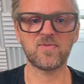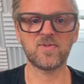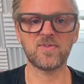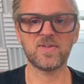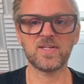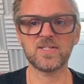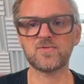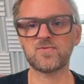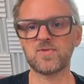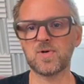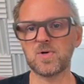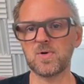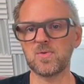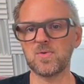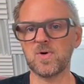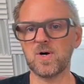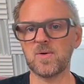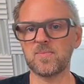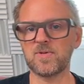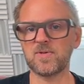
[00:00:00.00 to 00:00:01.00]
for this
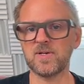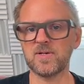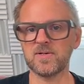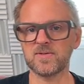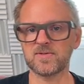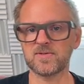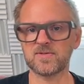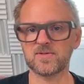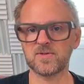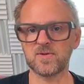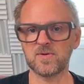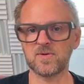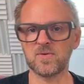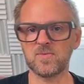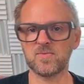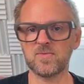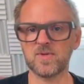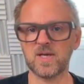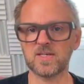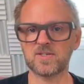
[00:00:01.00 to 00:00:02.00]
row up here.
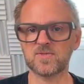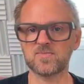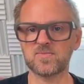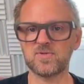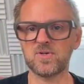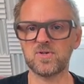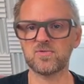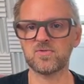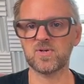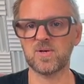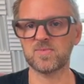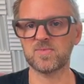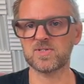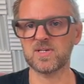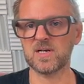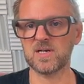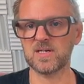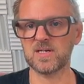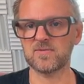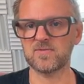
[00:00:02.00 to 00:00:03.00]
So that's program
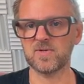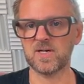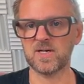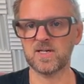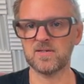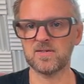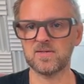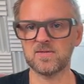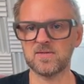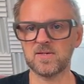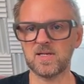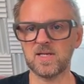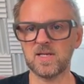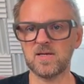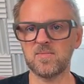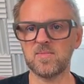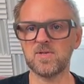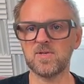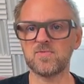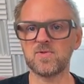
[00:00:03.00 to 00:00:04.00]
select, right?
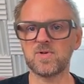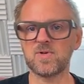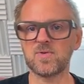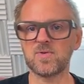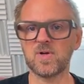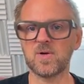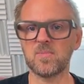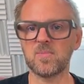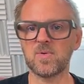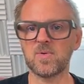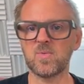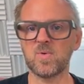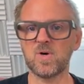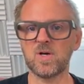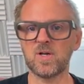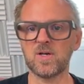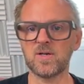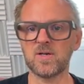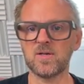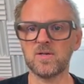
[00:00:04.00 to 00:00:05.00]
M E row number
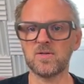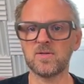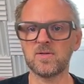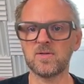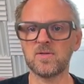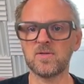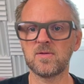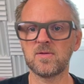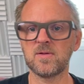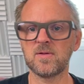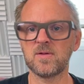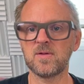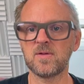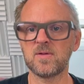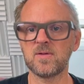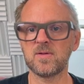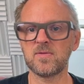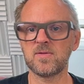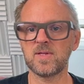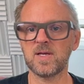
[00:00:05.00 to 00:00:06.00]
one.
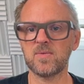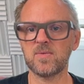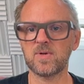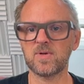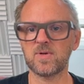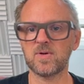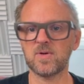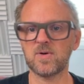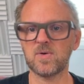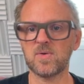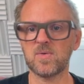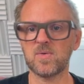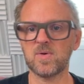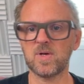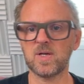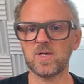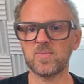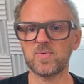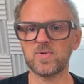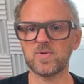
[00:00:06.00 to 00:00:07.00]
There we go.
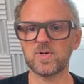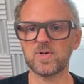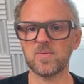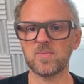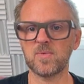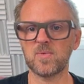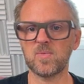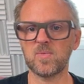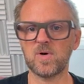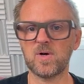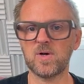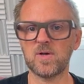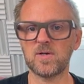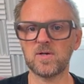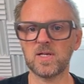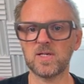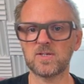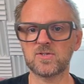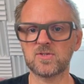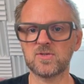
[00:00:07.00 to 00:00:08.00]
Input number one.
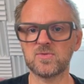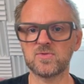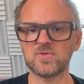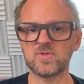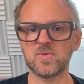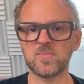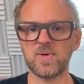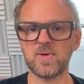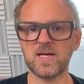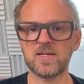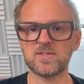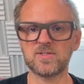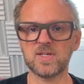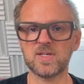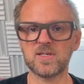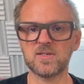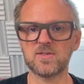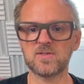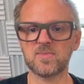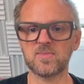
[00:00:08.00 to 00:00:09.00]
Let's use the batch
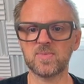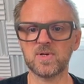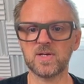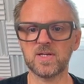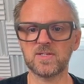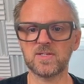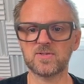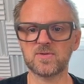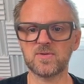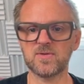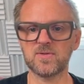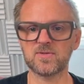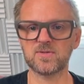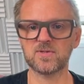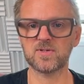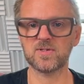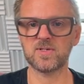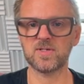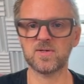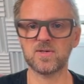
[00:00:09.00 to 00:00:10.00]
editor. Place
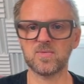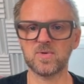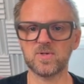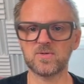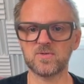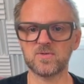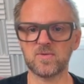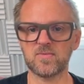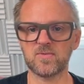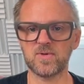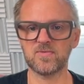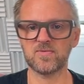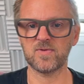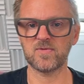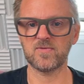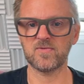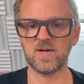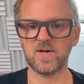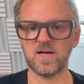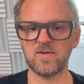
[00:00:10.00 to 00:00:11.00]
cursor here. One, two, three,
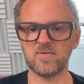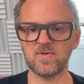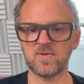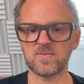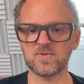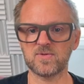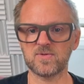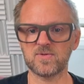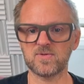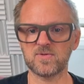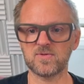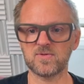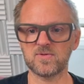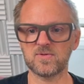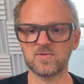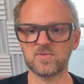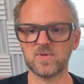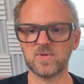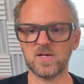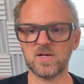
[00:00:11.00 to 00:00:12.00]
four, five, up to
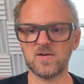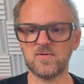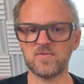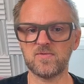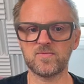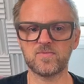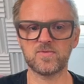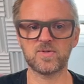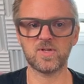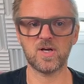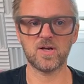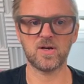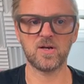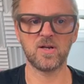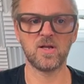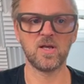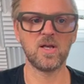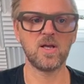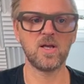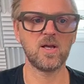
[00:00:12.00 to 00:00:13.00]
twelve. Done.
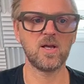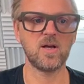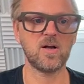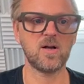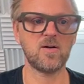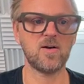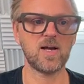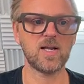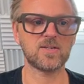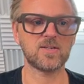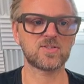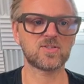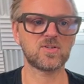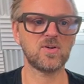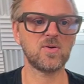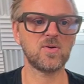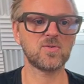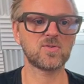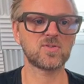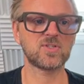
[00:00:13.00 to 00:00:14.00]
All right.
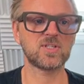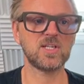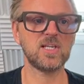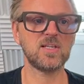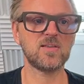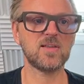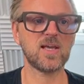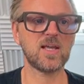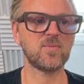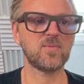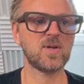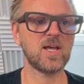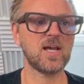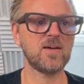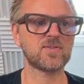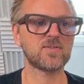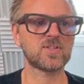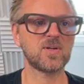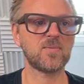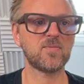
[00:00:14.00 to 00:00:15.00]
So you see that we
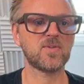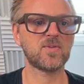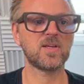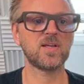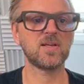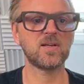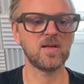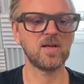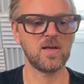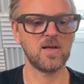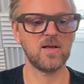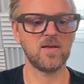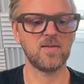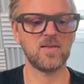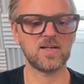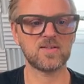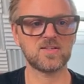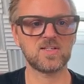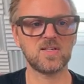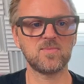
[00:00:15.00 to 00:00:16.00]
have something
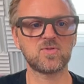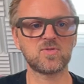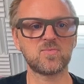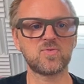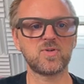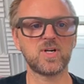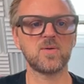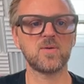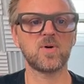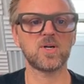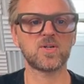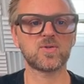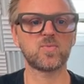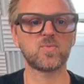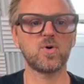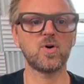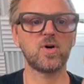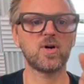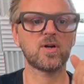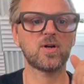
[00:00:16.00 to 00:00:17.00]
that seems to pretty much
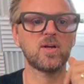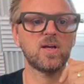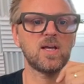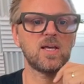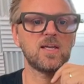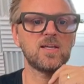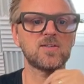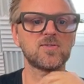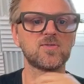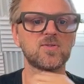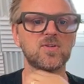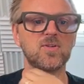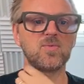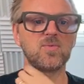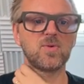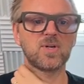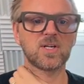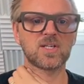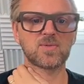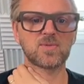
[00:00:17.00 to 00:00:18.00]
work as you
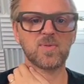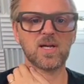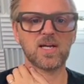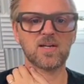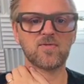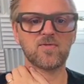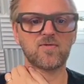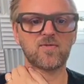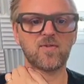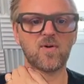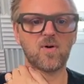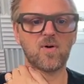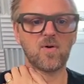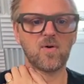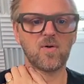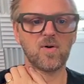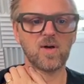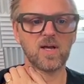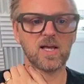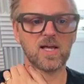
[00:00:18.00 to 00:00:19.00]
would expect
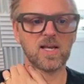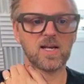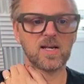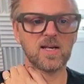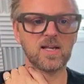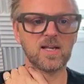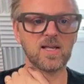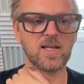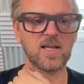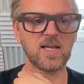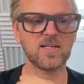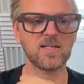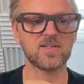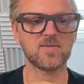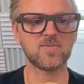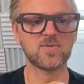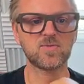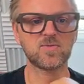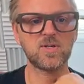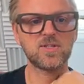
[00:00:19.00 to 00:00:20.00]
for an
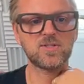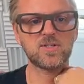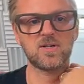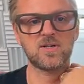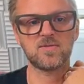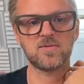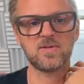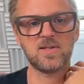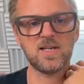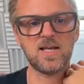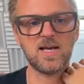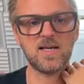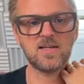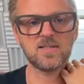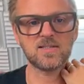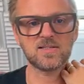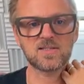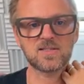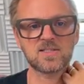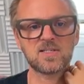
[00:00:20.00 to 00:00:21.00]
ATEM switcher.
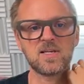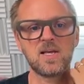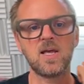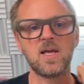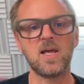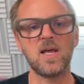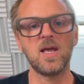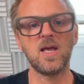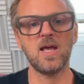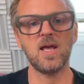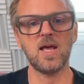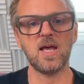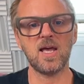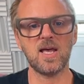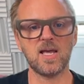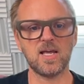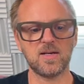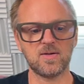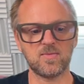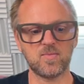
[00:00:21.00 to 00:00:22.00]
Nice.
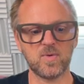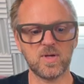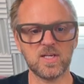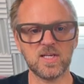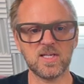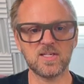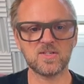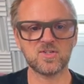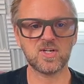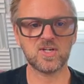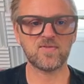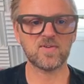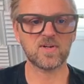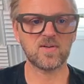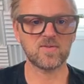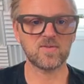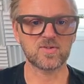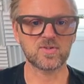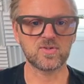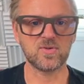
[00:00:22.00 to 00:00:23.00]
And we need shift
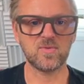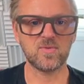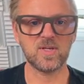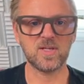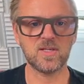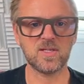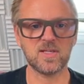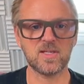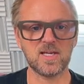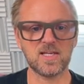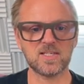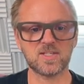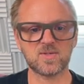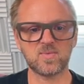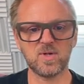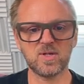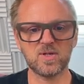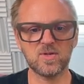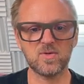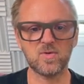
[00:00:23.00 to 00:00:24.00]
levels, do we? Yes,
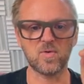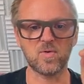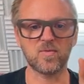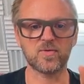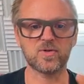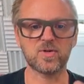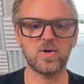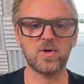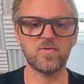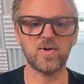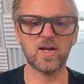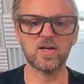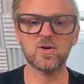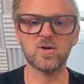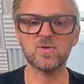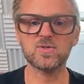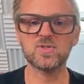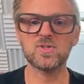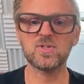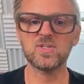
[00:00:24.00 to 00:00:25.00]
we do. So if I
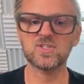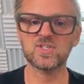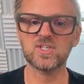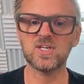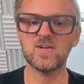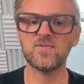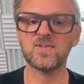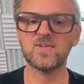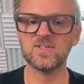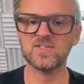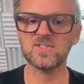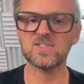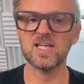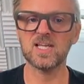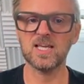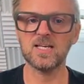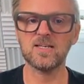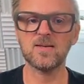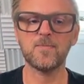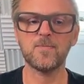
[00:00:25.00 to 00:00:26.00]
go to the shifted
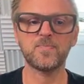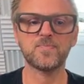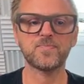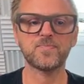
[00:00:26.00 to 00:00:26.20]
state,